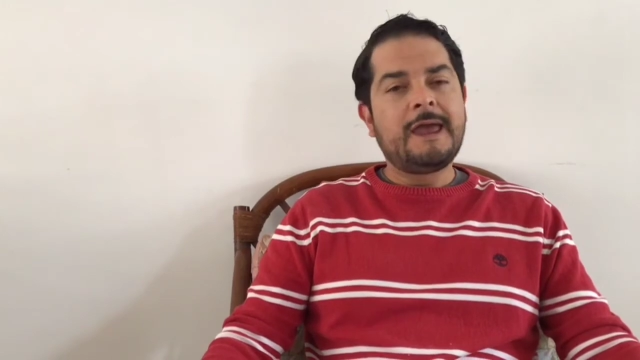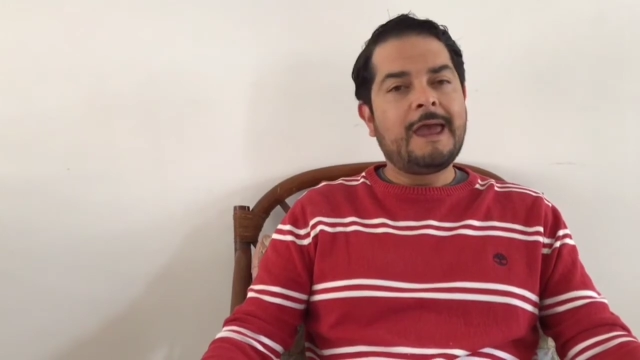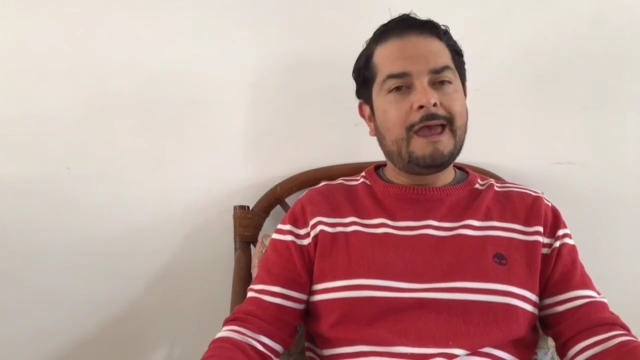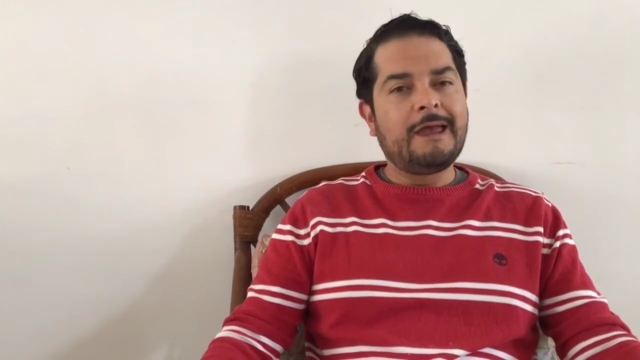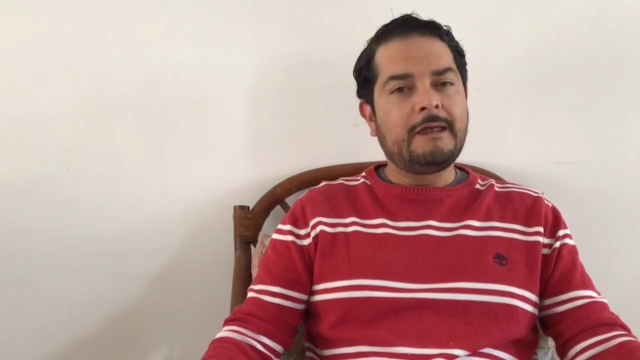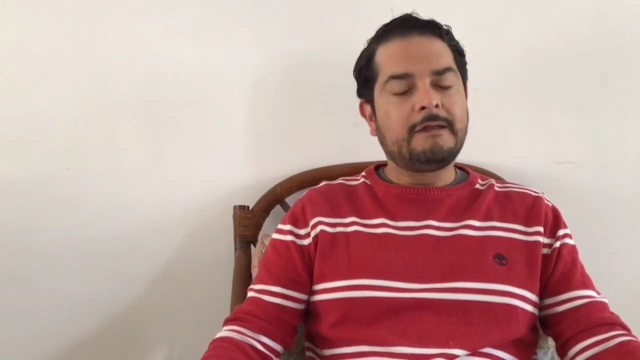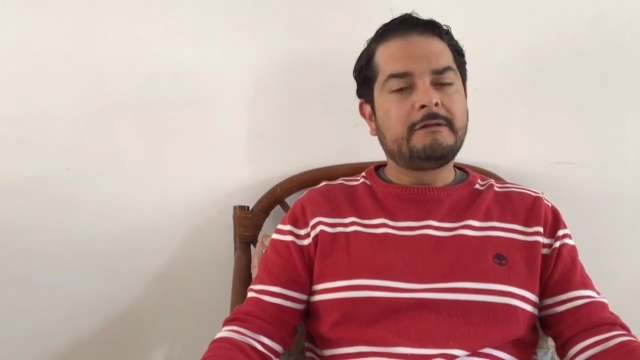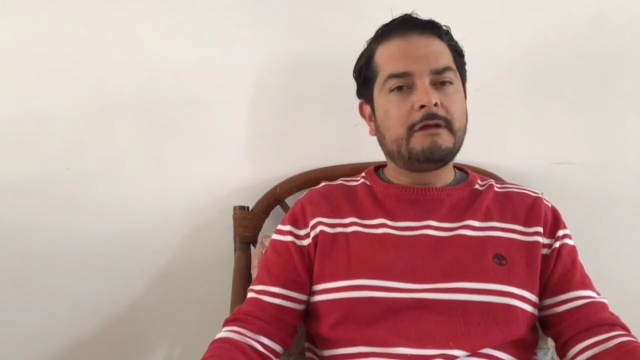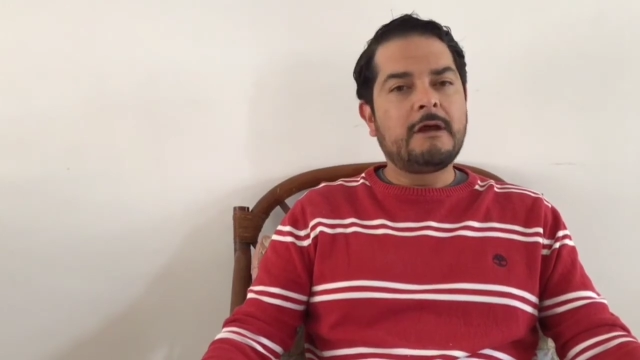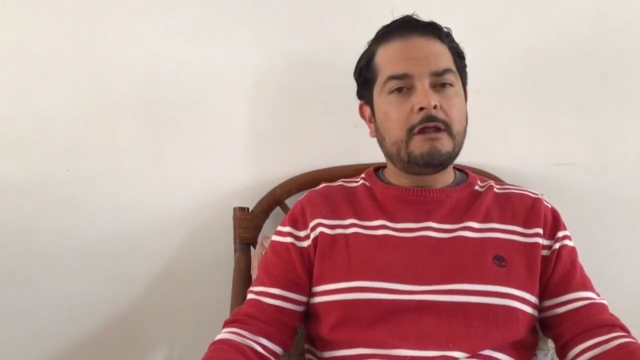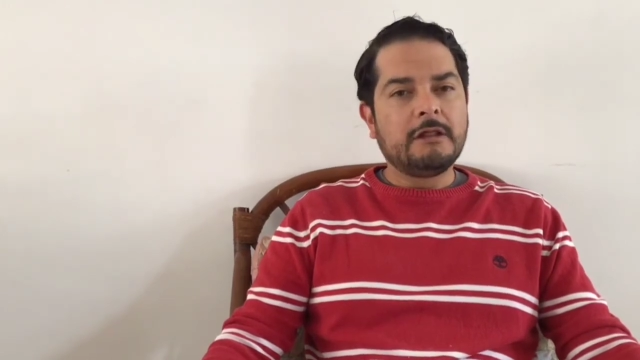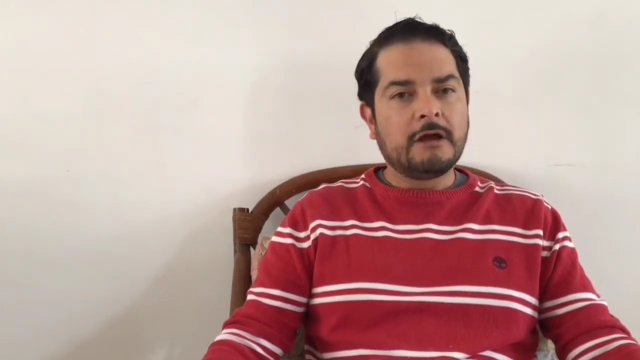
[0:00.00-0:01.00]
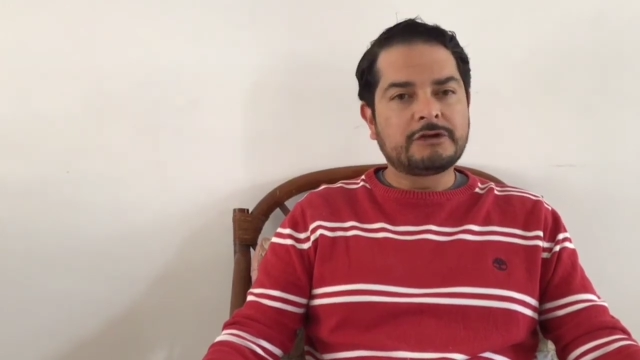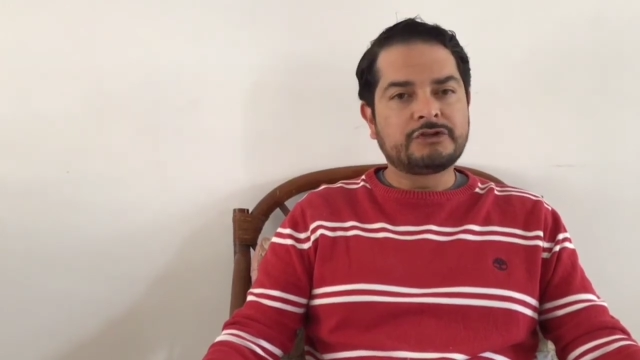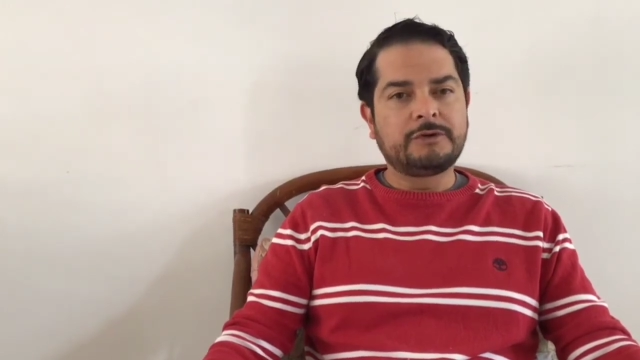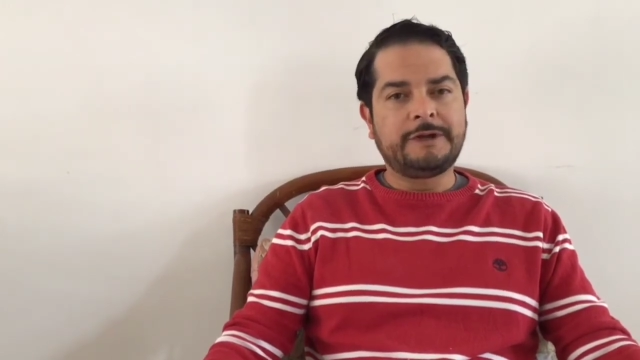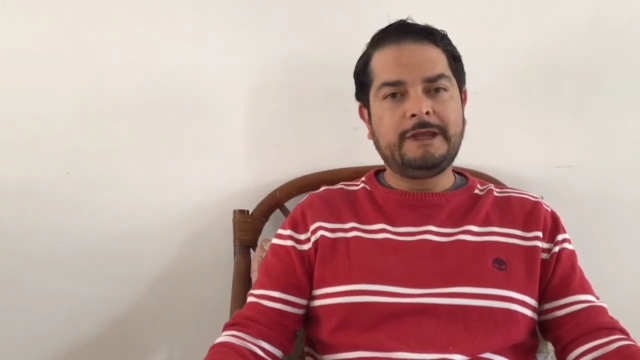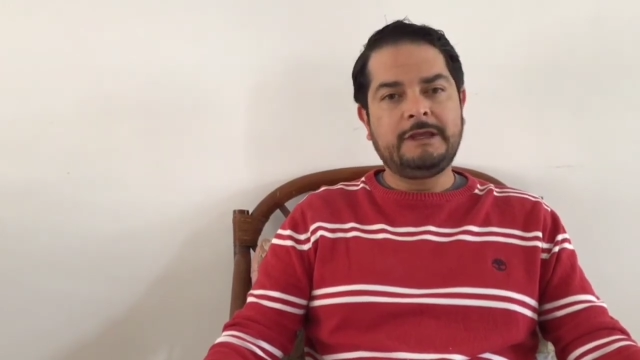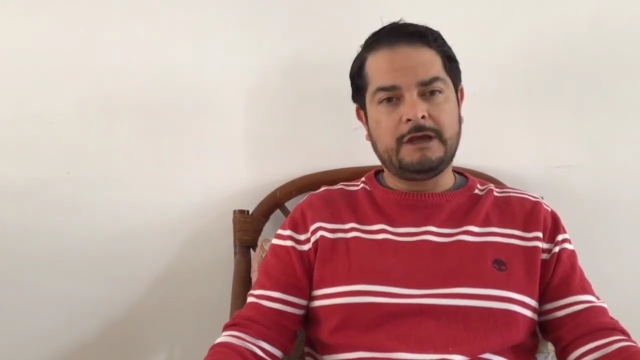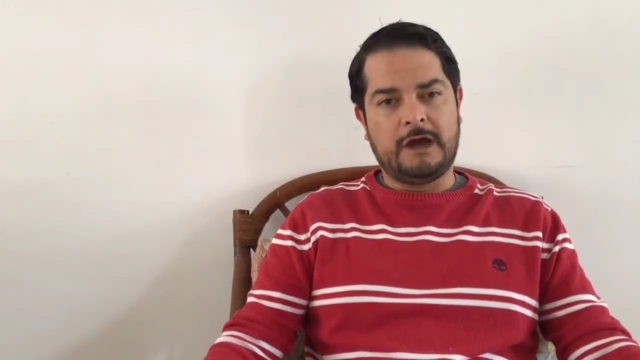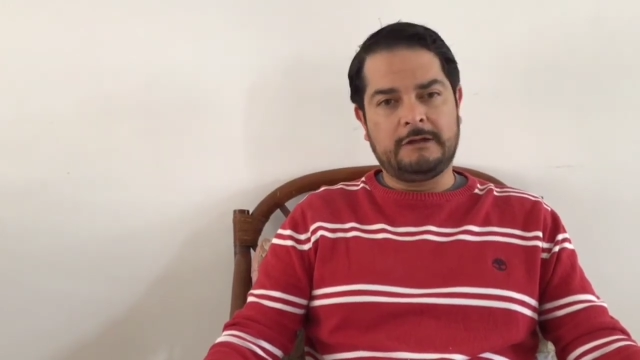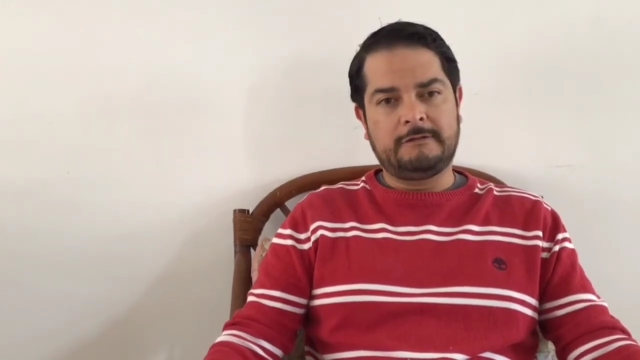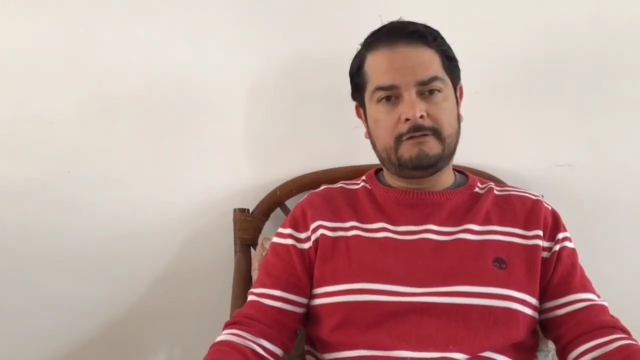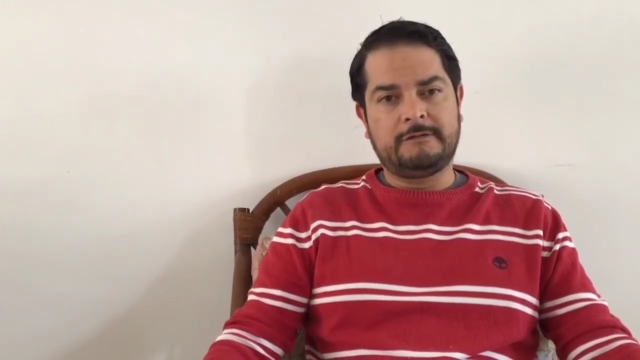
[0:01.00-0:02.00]
and luxury
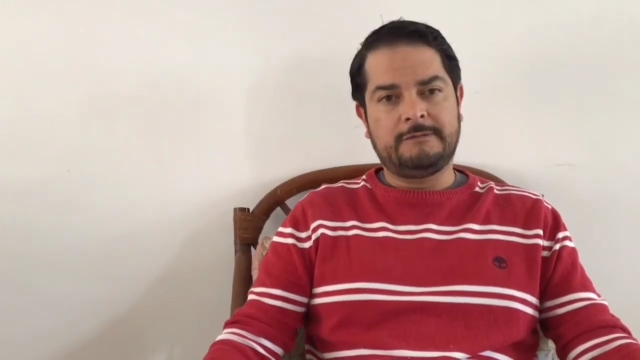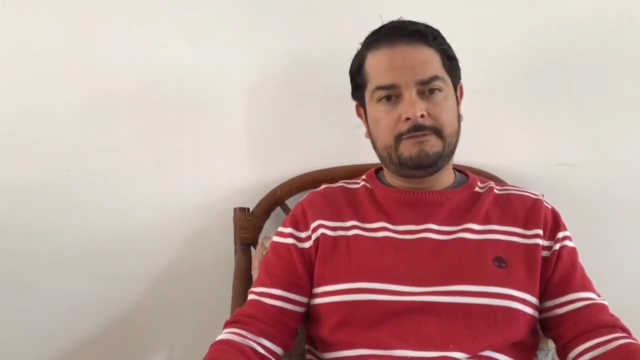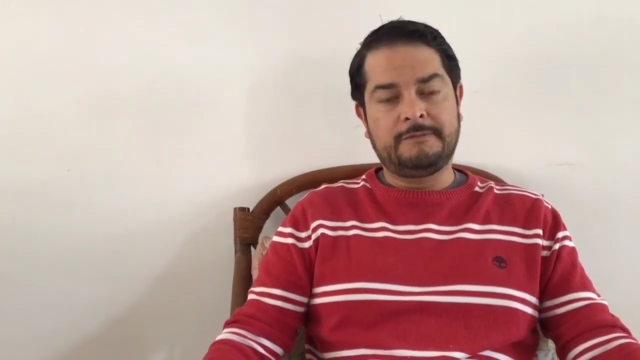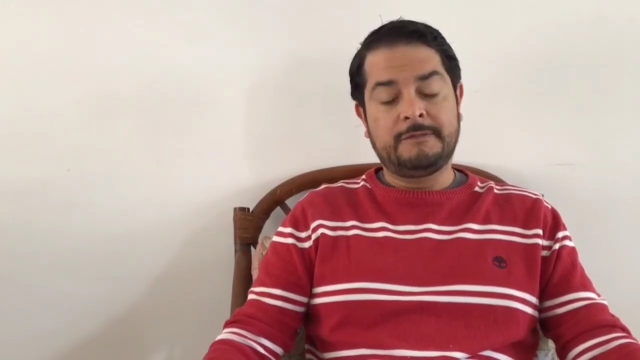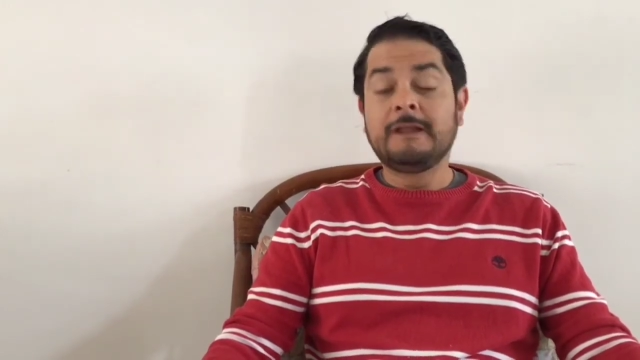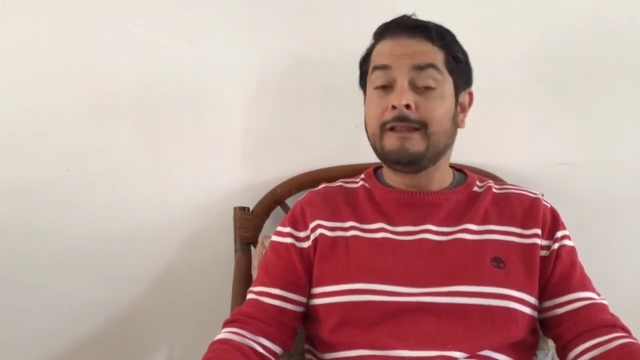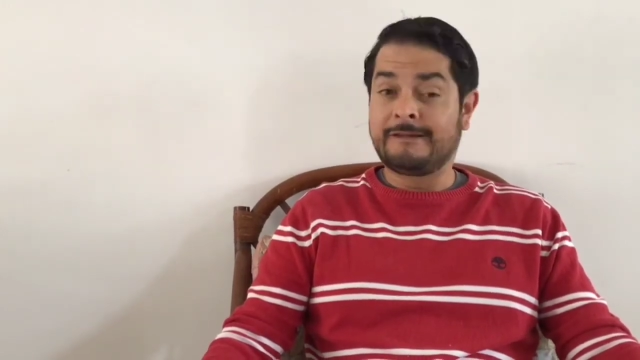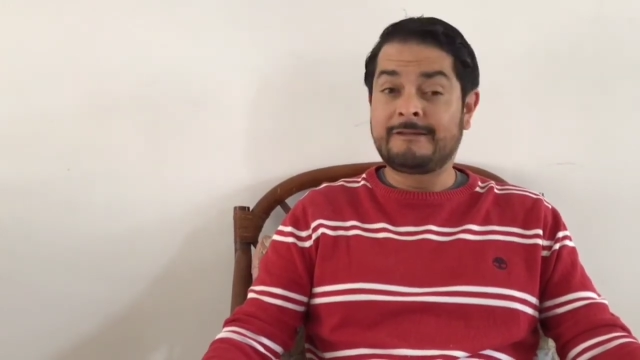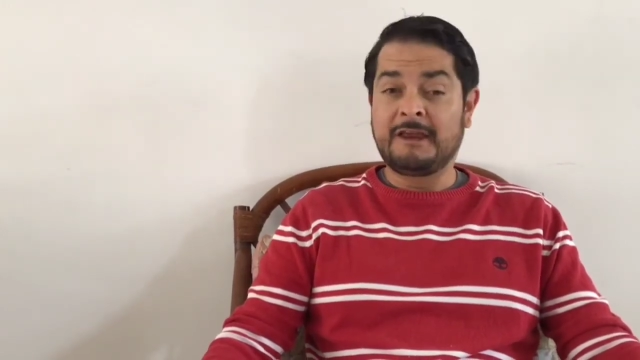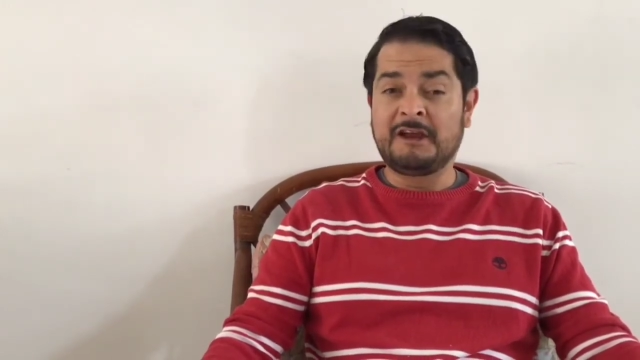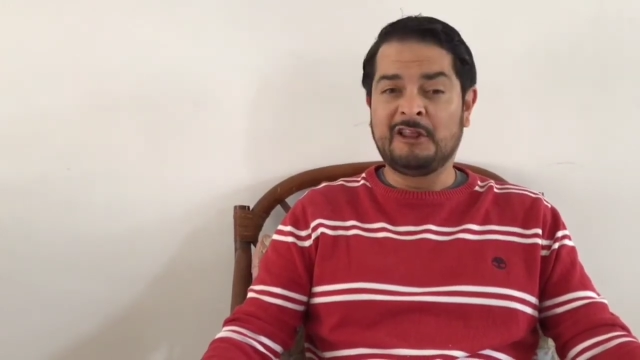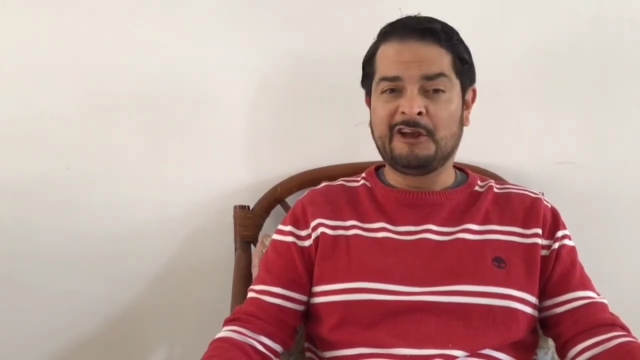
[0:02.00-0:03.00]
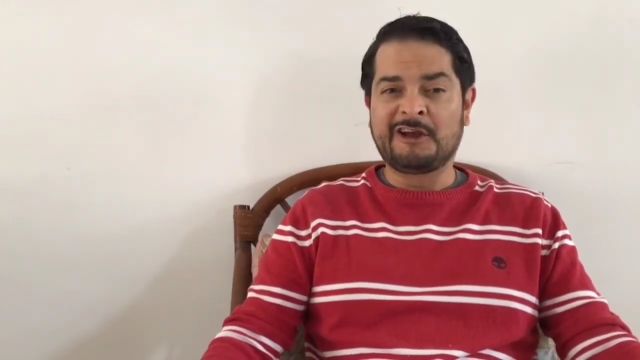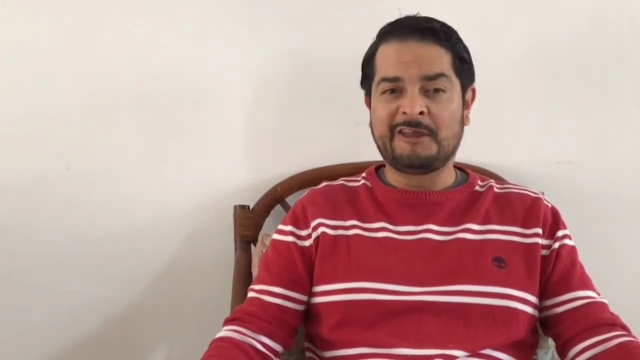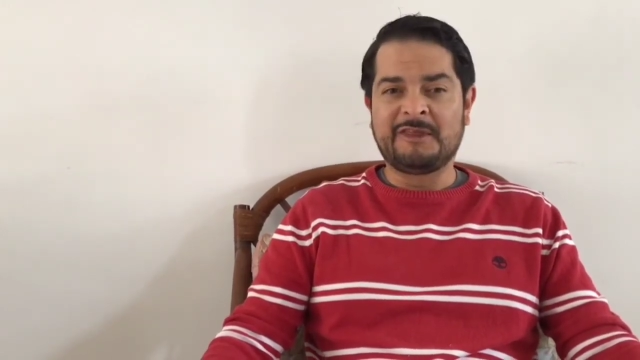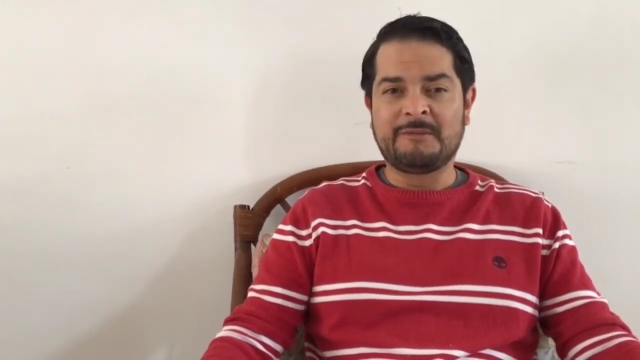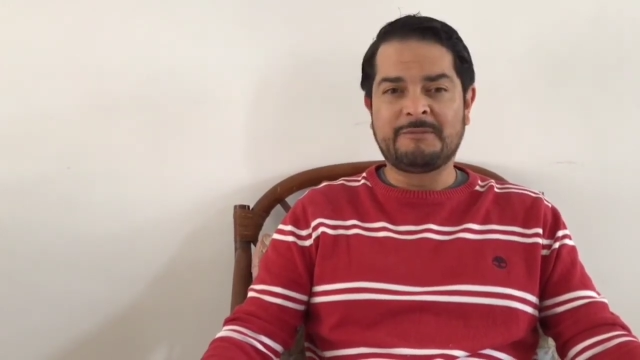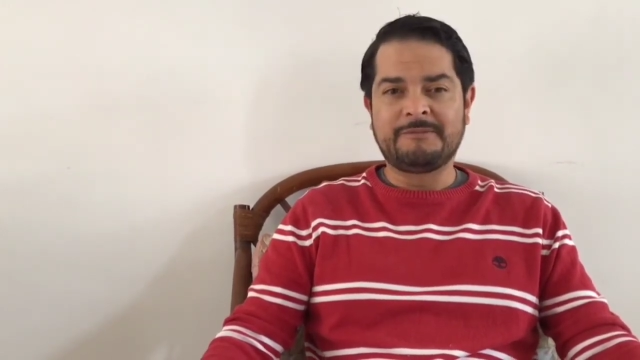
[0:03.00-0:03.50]
yachts. Let's take a look at them.